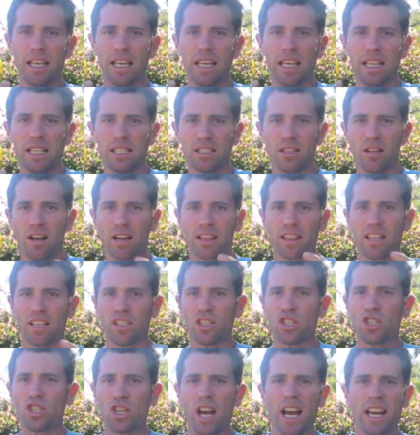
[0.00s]
is like this
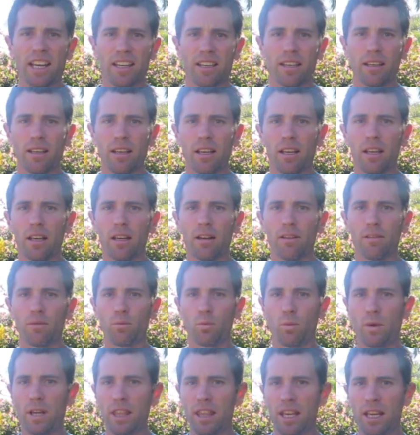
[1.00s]
shake
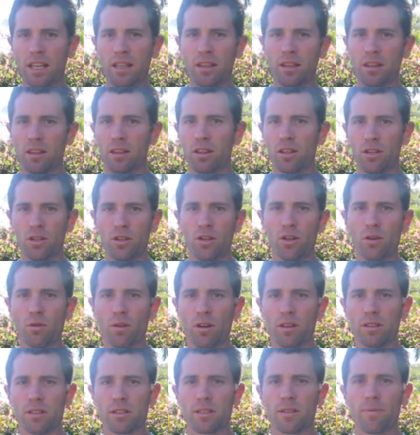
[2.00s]
within the
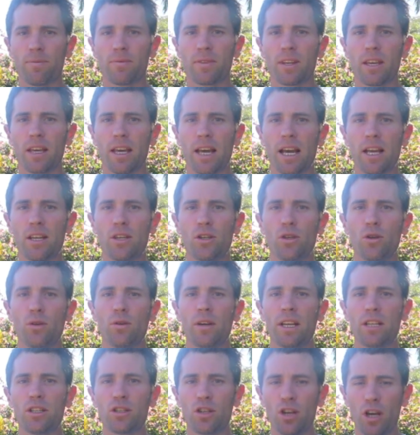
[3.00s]
neurons, and you
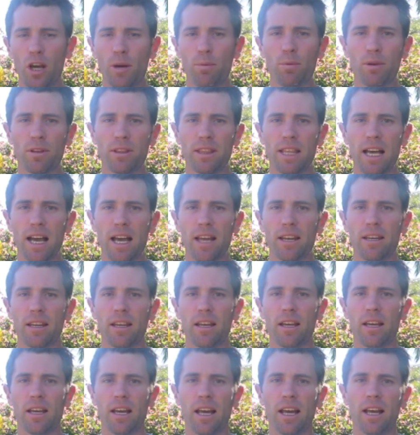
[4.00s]
interpret that
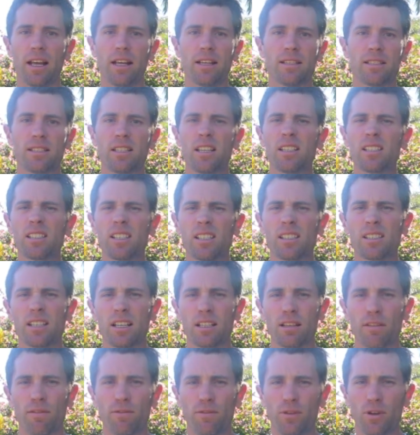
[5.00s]
as this just
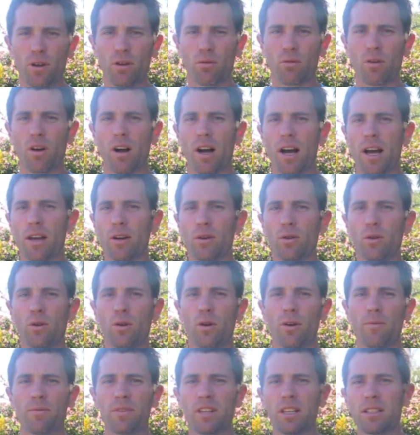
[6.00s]
doesn't feel right,
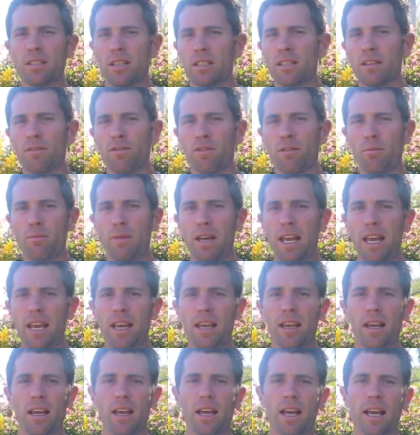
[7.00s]
or this isn't for
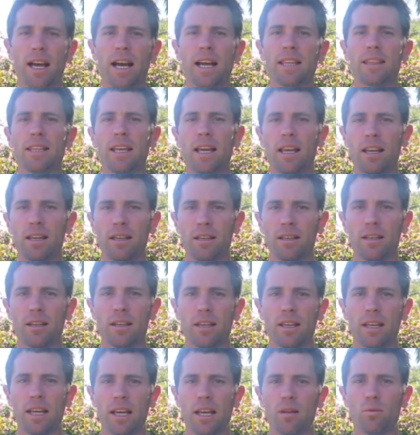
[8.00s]
me, and then
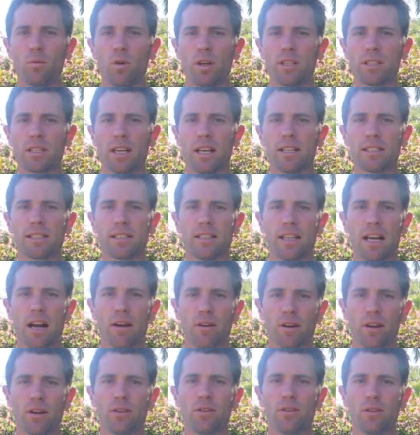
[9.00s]
in worst case
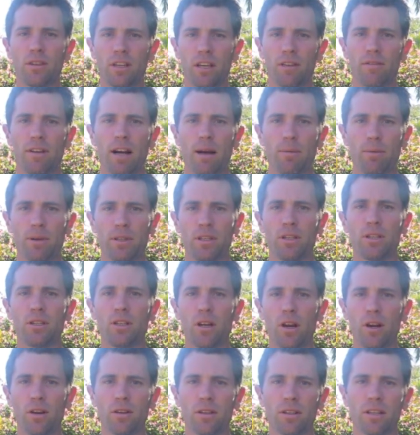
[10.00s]
scenario you give up and you
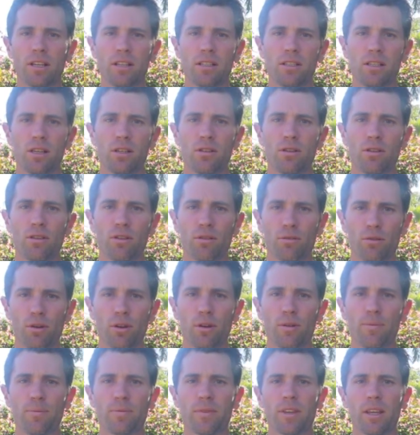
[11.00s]
don't continue through.